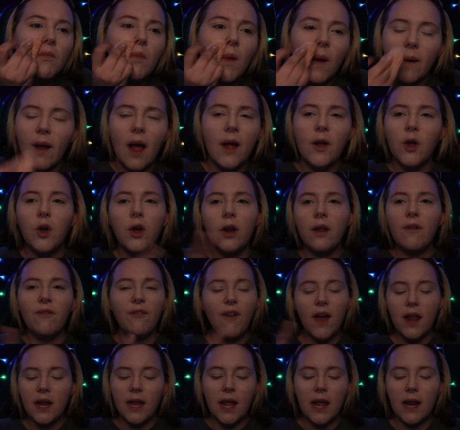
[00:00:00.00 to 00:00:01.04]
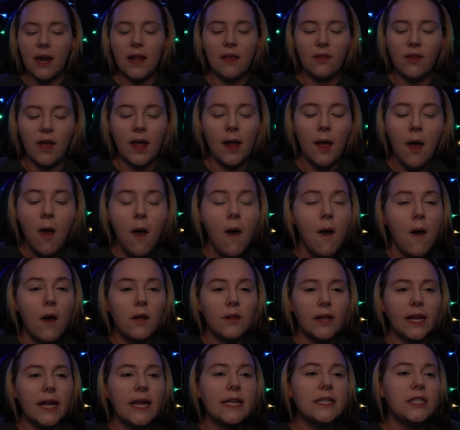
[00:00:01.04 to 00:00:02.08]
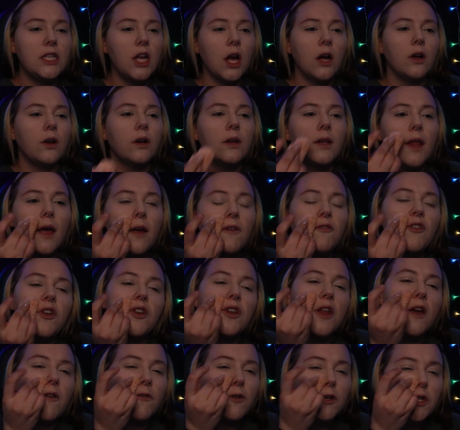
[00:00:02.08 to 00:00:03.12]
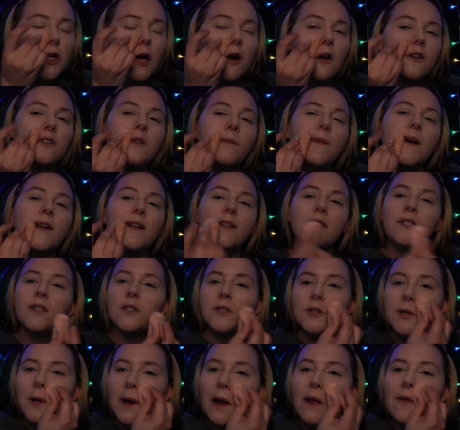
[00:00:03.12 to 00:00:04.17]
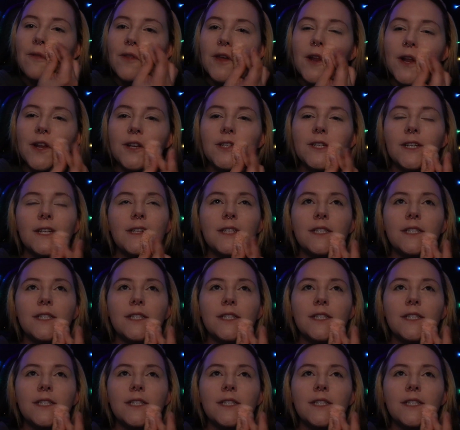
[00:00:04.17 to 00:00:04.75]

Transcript: Like, I couldn't find anything. Like, his younger life, it never talked about his sister, and then